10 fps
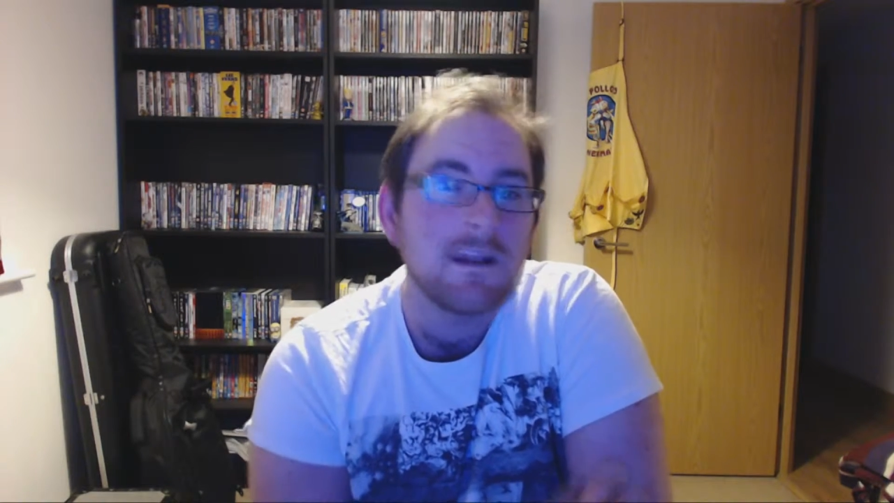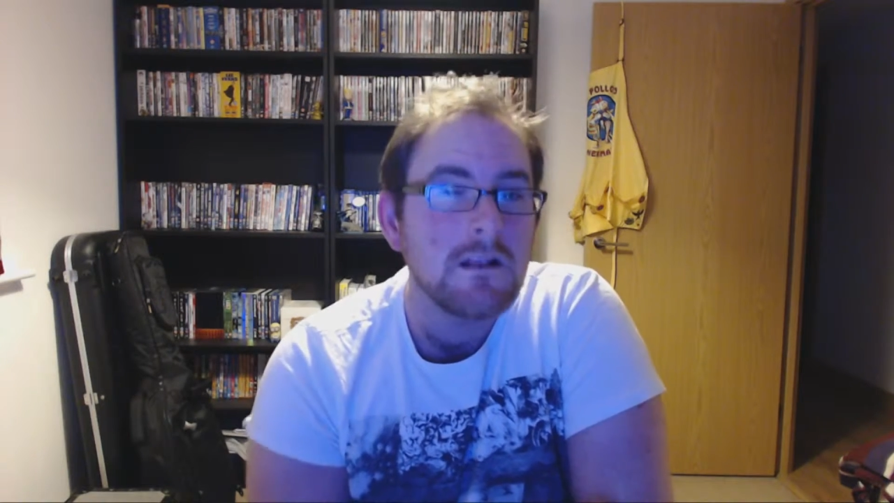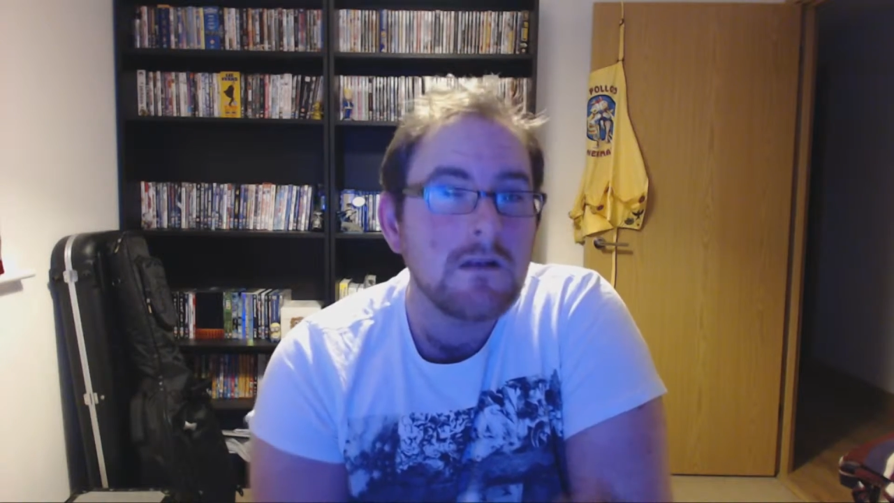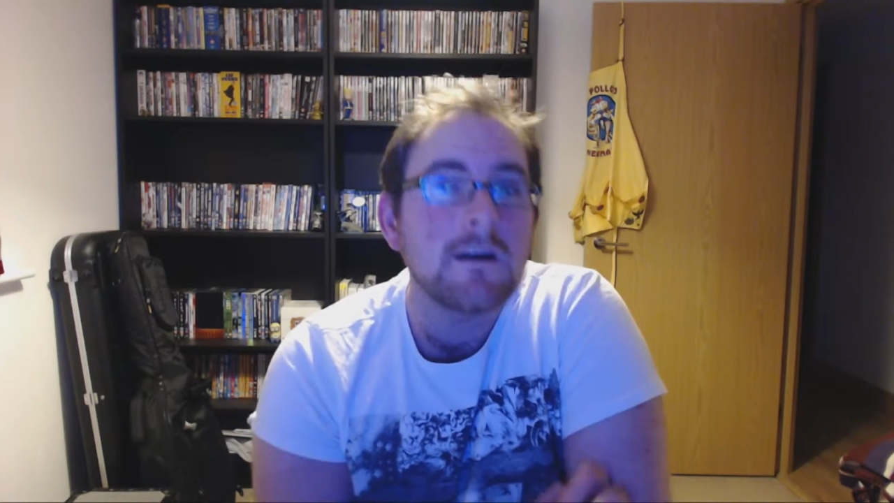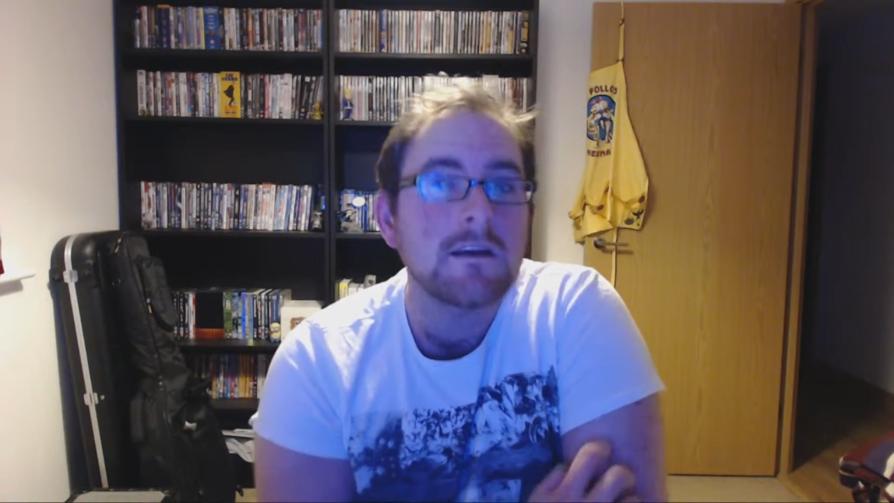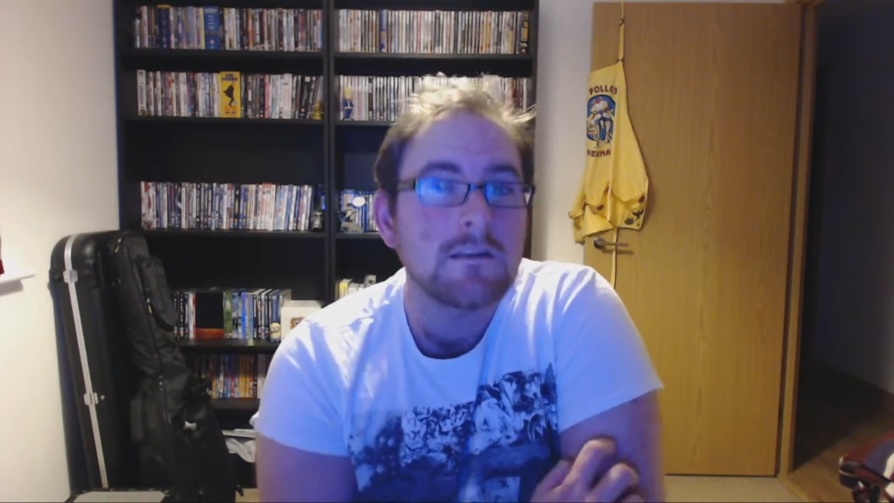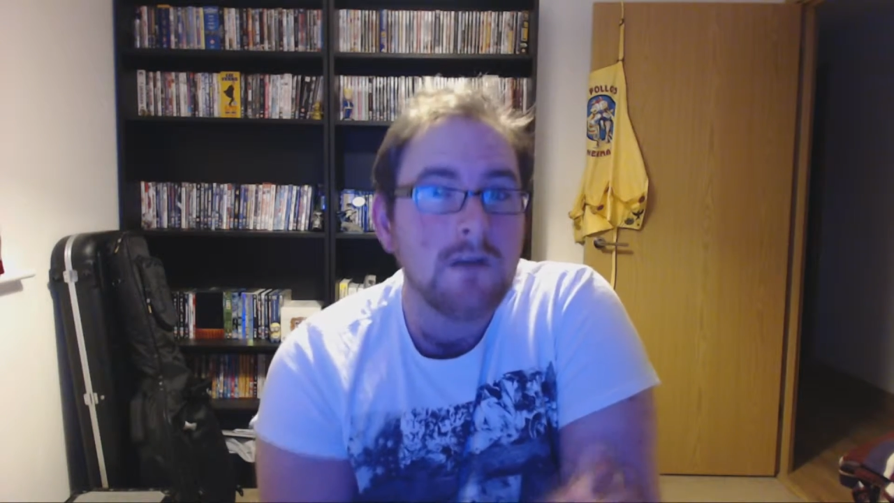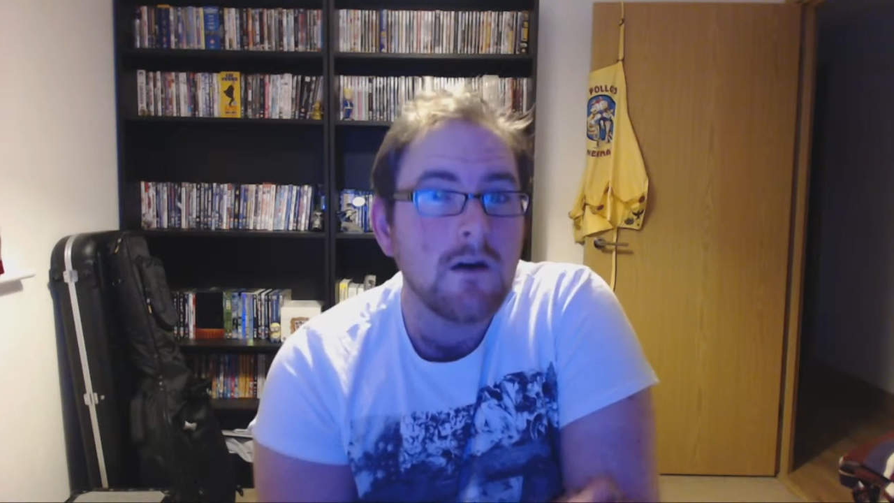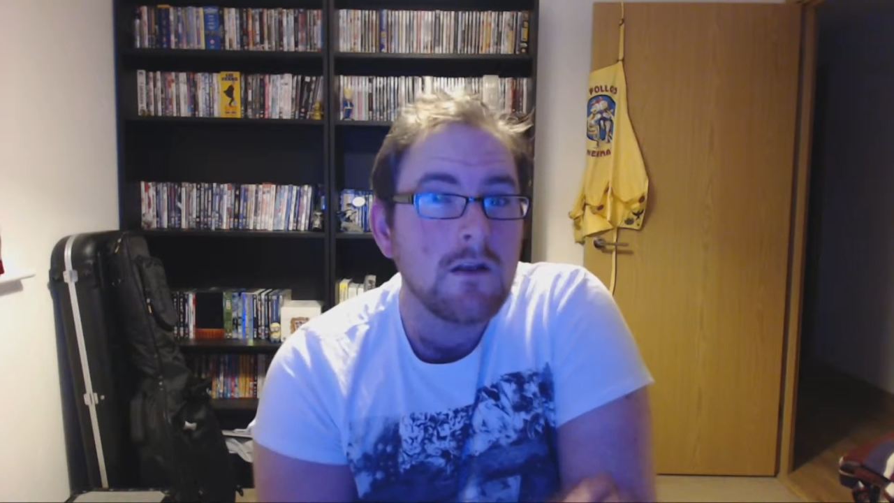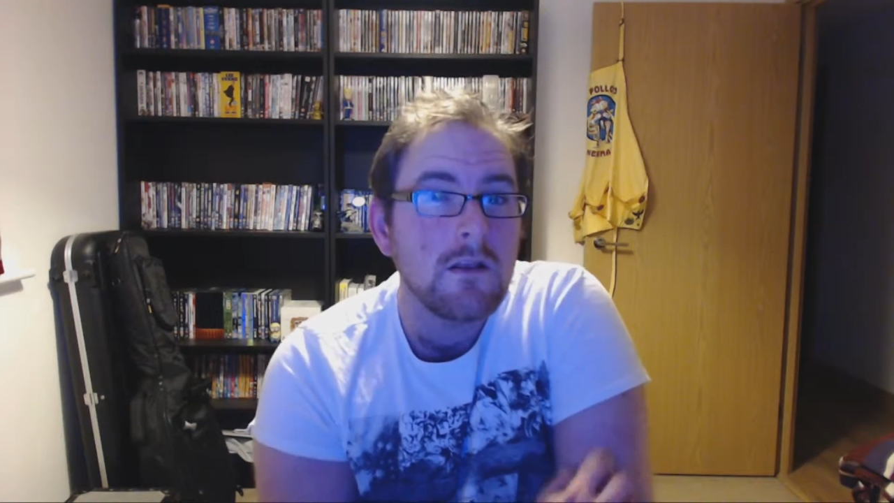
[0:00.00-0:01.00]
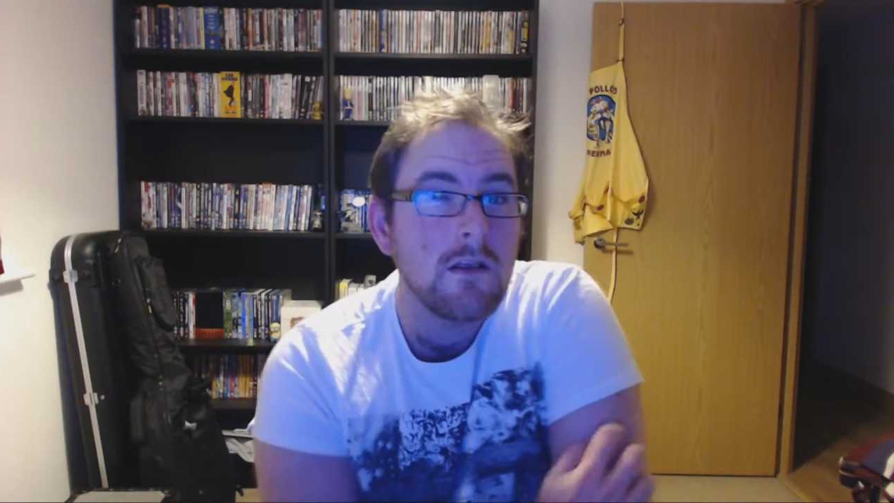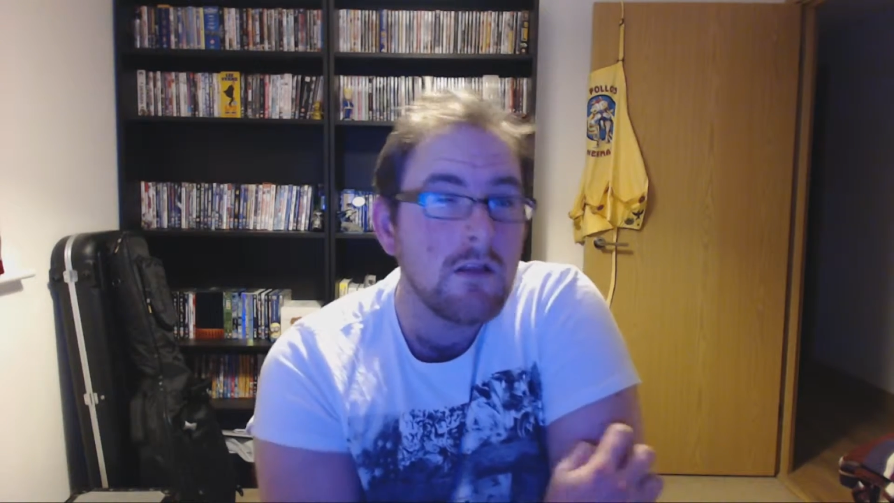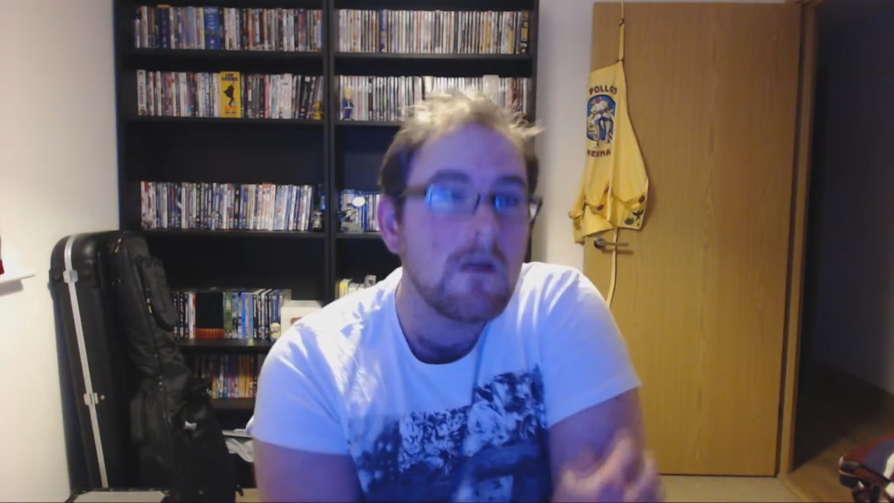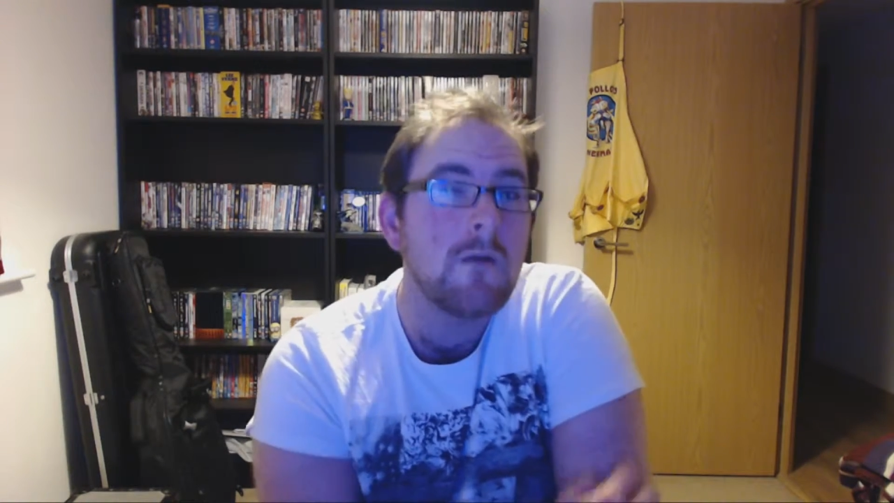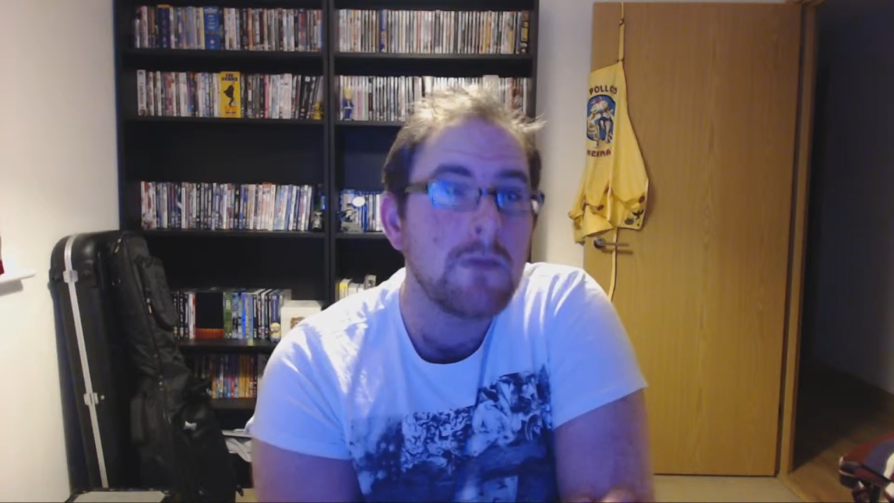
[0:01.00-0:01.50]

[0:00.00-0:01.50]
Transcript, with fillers: Likes go a